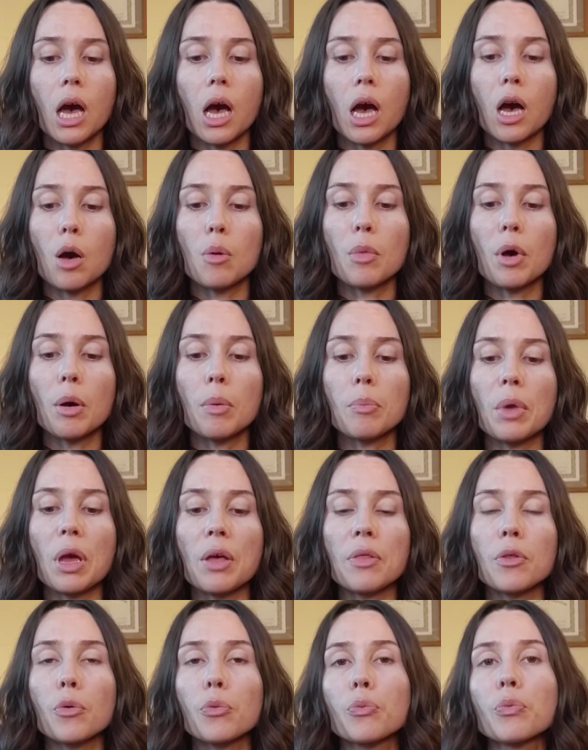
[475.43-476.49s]

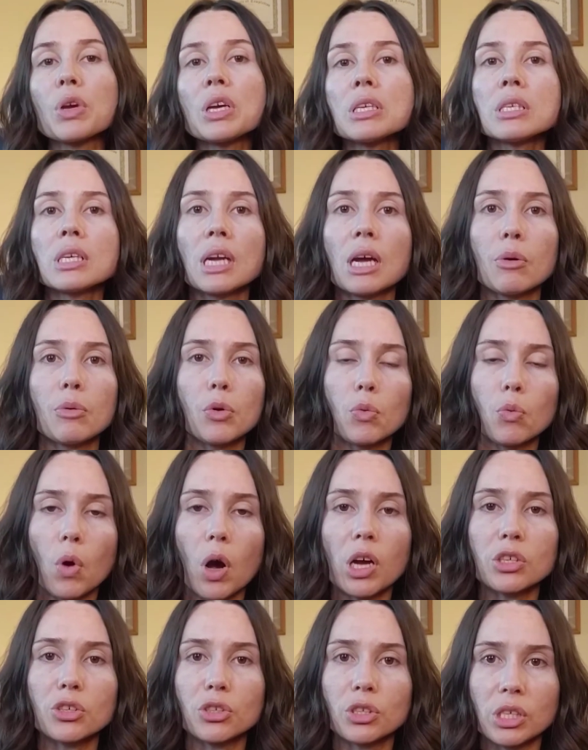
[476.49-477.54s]
And the reason I would
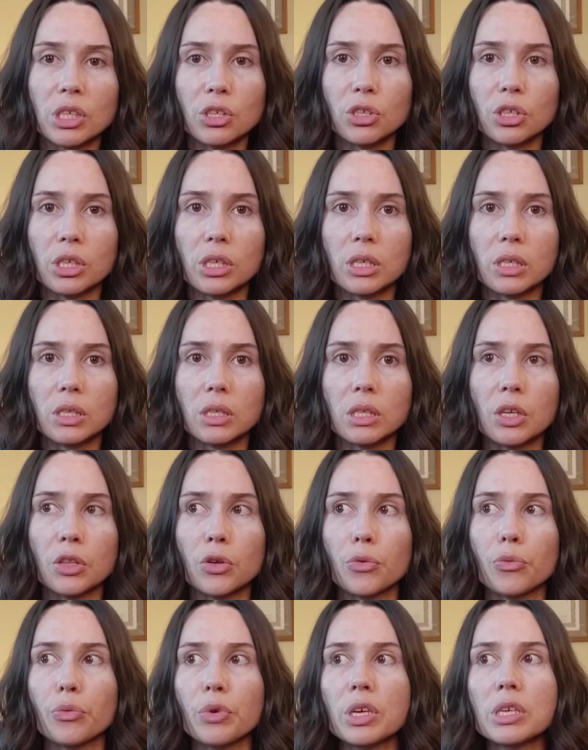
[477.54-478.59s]
wash dishes and
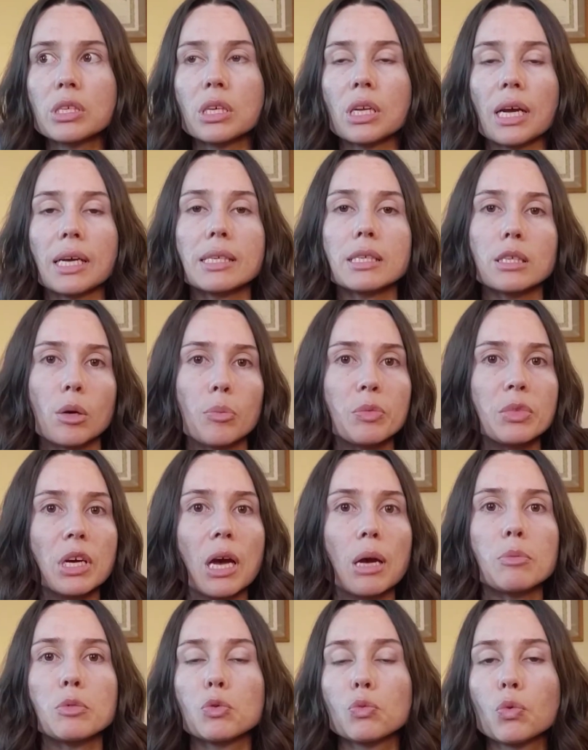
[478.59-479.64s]
the reason I
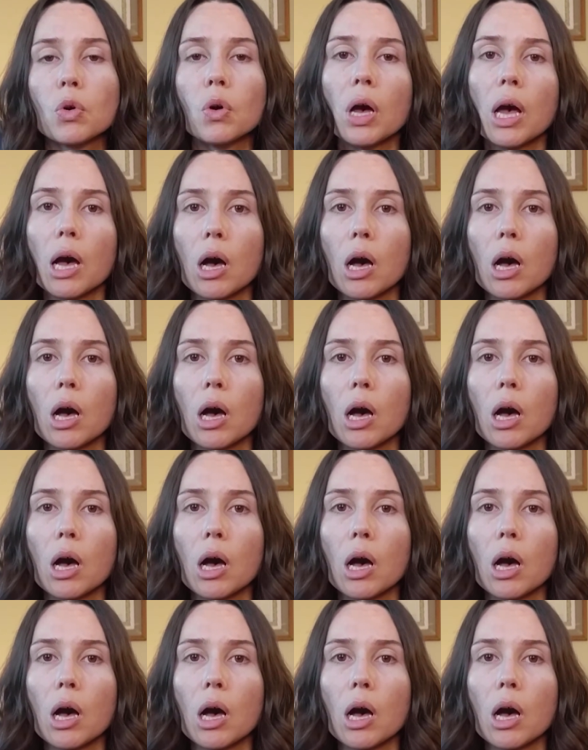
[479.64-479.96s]
sometimes will